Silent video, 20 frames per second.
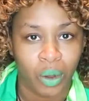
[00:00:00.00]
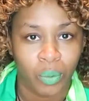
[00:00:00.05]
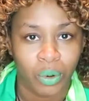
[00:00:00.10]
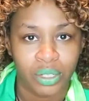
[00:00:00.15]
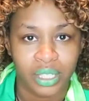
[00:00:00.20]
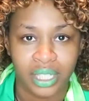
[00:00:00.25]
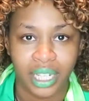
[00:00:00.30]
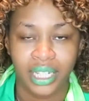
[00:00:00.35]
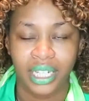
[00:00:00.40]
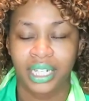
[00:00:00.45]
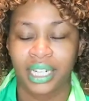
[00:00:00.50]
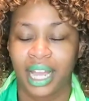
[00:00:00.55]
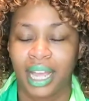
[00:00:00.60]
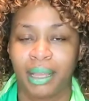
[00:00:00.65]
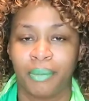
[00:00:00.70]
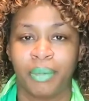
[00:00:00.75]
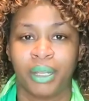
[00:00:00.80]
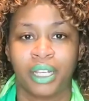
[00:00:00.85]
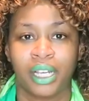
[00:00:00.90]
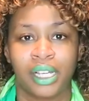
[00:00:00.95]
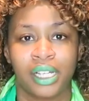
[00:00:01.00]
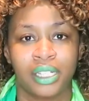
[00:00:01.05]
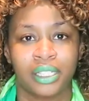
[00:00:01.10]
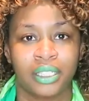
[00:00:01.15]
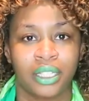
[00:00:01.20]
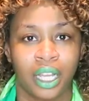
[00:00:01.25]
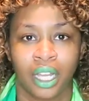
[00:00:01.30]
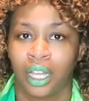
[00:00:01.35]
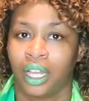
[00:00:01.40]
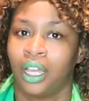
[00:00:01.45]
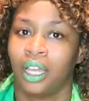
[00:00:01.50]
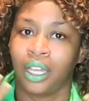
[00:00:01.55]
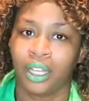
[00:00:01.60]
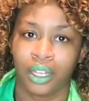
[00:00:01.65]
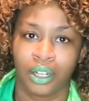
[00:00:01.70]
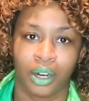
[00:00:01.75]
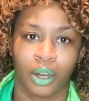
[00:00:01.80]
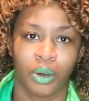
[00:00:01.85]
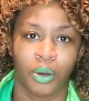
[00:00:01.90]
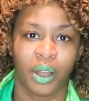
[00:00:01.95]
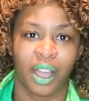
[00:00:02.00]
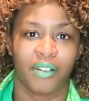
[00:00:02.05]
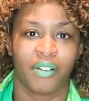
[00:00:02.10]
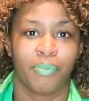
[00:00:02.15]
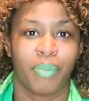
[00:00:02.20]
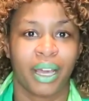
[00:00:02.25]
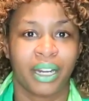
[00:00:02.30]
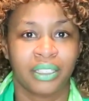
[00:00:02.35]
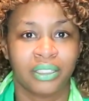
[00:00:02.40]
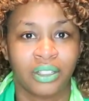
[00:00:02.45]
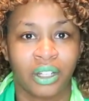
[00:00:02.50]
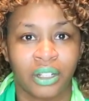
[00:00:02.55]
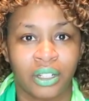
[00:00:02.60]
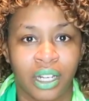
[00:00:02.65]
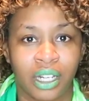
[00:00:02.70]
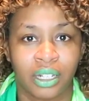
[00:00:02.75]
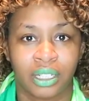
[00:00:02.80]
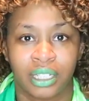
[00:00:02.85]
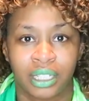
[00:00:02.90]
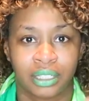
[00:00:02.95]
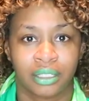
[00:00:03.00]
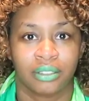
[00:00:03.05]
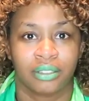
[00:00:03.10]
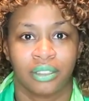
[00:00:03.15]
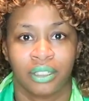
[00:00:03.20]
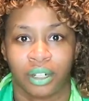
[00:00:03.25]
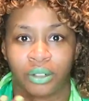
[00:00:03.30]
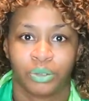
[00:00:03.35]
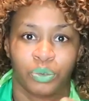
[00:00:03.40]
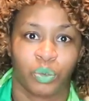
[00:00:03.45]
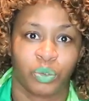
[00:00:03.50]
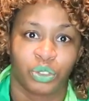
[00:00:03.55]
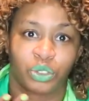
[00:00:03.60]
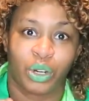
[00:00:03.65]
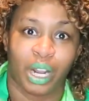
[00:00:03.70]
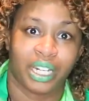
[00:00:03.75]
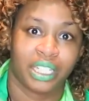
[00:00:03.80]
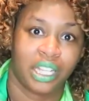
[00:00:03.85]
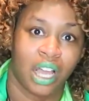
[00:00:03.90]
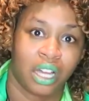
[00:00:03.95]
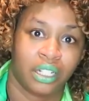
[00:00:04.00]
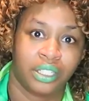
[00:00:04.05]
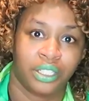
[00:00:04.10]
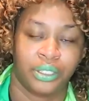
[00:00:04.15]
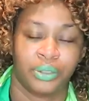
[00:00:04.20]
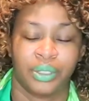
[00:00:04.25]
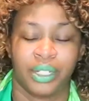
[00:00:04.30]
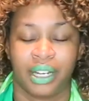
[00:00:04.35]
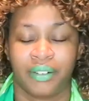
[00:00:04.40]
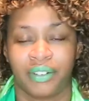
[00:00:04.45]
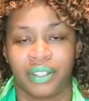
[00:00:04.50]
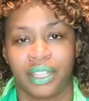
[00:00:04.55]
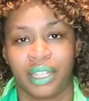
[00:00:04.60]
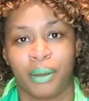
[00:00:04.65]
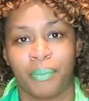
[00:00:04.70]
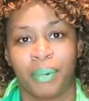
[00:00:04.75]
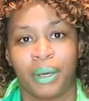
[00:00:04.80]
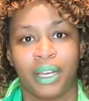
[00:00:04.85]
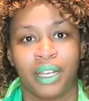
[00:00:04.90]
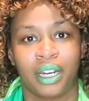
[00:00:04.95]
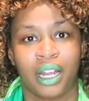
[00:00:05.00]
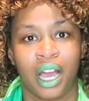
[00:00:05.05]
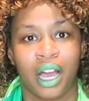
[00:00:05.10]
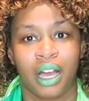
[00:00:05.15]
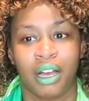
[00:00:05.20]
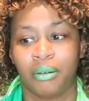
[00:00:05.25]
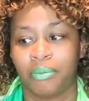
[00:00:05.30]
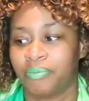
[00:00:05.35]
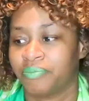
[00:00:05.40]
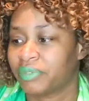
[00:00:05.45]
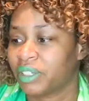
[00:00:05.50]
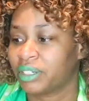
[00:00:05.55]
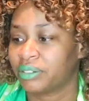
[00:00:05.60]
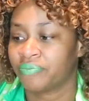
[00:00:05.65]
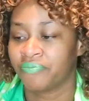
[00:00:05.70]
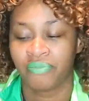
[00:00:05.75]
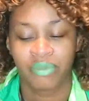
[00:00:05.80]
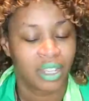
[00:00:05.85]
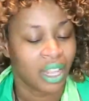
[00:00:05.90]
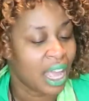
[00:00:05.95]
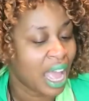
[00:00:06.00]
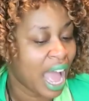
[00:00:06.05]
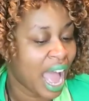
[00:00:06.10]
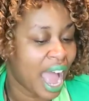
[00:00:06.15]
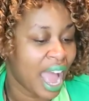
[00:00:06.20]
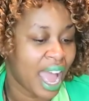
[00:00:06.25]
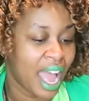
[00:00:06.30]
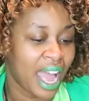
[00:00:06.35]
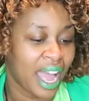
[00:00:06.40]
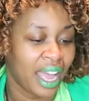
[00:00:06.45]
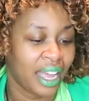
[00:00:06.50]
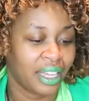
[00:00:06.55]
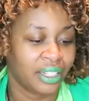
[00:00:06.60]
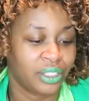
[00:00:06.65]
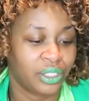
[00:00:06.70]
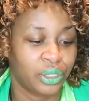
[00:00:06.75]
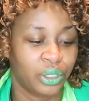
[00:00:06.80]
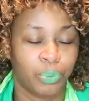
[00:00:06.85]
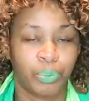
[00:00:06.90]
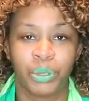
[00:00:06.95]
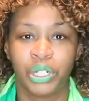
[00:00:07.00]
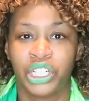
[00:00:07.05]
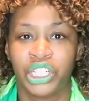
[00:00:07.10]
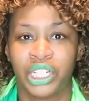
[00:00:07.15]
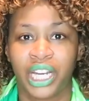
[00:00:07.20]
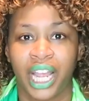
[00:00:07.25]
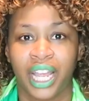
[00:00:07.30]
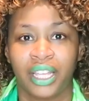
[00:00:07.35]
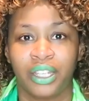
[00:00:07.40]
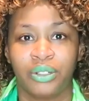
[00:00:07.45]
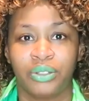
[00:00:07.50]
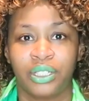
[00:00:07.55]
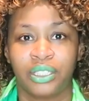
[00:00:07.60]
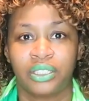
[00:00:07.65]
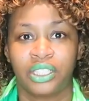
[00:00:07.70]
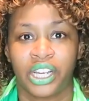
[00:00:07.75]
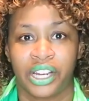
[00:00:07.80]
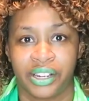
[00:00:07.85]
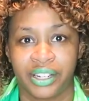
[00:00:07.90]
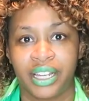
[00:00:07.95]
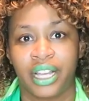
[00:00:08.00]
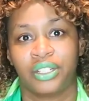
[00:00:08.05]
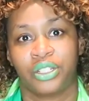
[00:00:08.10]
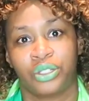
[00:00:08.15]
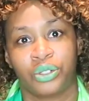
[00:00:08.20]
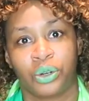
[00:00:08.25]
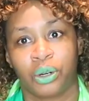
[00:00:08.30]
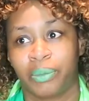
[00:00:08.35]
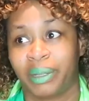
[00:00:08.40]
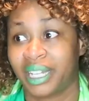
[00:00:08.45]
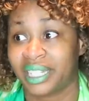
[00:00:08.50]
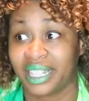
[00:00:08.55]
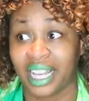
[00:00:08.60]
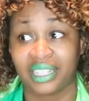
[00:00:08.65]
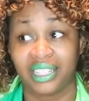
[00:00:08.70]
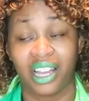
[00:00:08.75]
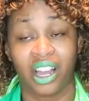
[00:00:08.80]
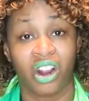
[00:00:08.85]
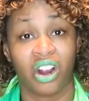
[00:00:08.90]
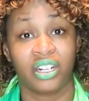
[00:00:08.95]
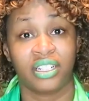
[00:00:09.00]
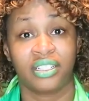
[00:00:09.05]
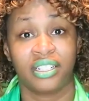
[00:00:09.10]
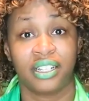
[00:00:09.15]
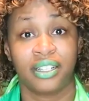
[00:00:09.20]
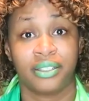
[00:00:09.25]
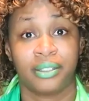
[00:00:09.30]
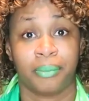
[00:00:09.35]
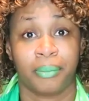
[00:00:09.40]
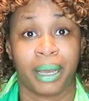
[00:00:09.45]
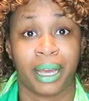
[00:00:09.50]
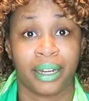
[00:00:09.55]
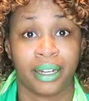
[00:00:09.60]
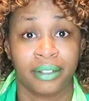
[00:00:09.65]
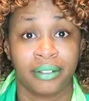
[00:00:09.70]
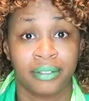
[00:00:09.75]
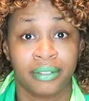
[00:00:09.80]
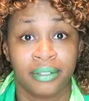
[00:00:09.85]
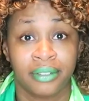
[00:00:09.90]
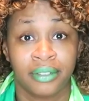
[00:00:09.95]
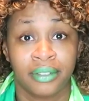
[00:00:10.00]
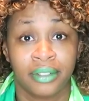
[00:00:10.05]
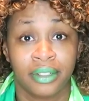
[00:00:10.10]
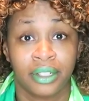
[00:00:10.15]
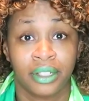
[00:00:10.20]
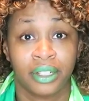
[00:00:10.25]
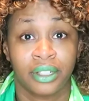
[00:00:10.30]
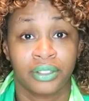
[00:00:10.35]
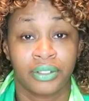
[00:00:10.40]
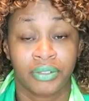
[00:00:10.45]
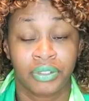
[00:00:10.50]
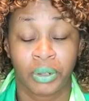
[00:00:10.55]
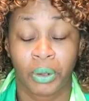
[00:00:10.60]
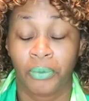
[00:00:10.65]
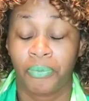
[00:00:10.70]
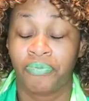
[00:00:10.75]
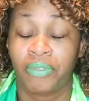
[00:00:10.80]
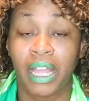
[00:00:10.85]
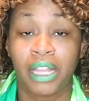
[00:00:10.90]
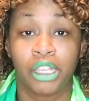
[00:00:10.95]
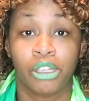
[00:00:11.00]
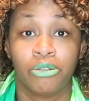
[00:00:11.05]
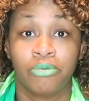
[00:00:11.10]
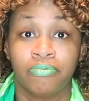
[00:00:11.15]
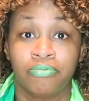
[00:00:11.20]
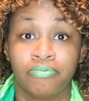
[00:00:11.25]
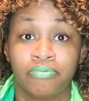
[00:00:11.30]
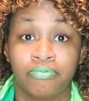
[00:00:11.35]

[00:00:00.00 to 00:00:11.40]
I won't say your name because, you know, everybody's going to, you know, try to talk to you and everything. But I do appreciate you sharing that story, because that's not hard to tell somebody. So thank you.